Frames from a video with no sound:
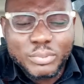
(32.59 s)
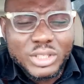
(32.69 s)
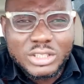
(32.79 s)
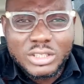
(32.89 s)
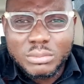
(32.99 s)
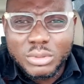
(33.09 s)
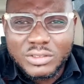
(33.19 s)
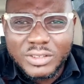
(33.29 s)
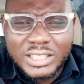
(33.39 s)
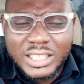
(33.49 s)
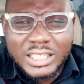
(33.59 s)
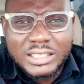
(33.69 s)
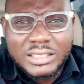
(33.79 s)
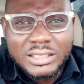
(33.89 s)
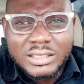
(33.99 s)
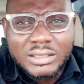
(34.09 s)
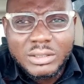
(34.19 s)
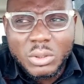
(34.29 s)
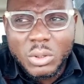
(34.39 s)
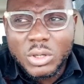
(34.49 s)
politically motivated
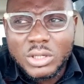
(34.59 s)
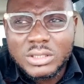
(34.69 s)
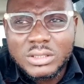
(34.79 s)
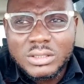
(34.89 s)
or